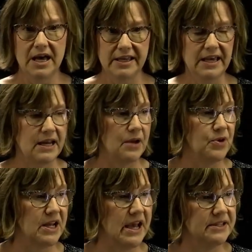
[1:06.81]
Again, I
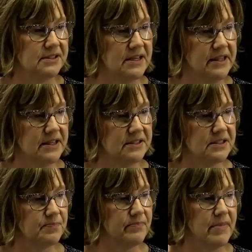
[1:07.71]
want to isolate
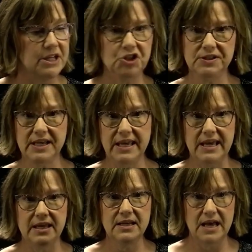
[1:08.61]
this as much as I
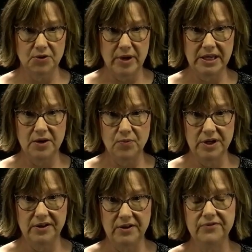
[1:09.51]
can. How do I get
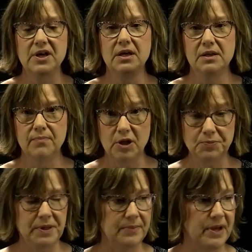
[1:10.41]
rid of
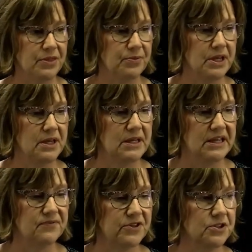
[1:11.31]
multiplying by 3?
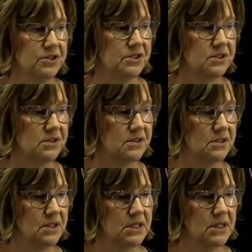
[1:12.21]
Inverse.